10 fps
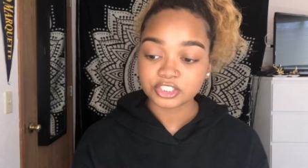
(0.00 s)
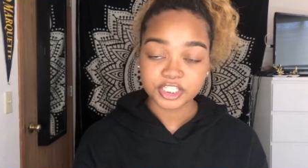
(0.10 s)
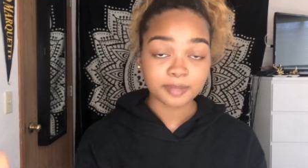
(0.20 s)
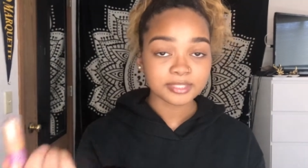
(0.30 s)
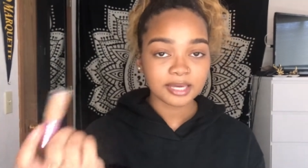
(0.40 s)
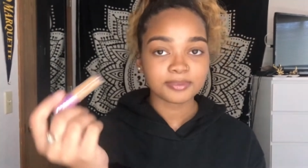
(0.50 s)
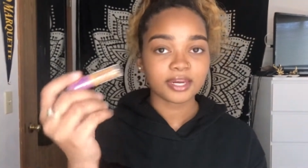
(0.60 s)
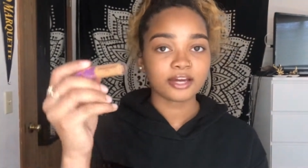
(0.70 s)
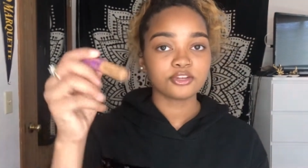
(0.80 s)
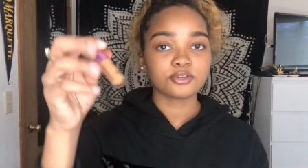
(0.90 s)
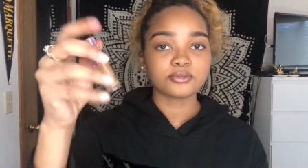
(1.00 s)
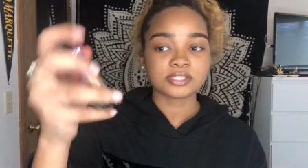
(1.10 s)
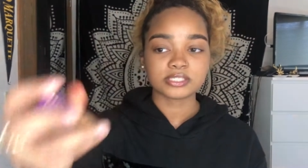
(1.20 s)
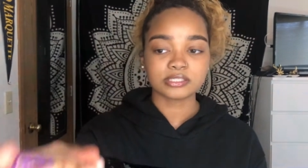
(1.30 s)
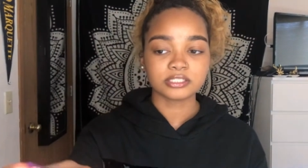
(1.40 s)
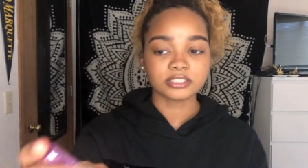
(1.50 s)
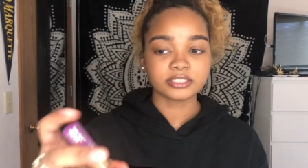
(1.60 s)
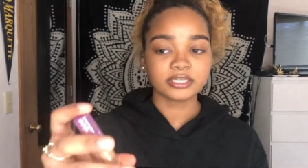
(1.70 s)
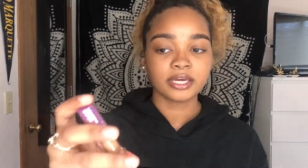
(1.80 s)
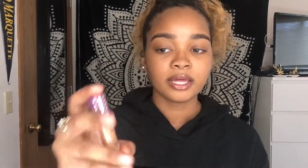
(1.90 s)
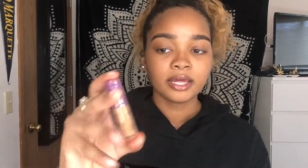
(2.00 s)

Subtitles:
Shape Tape that I use is literally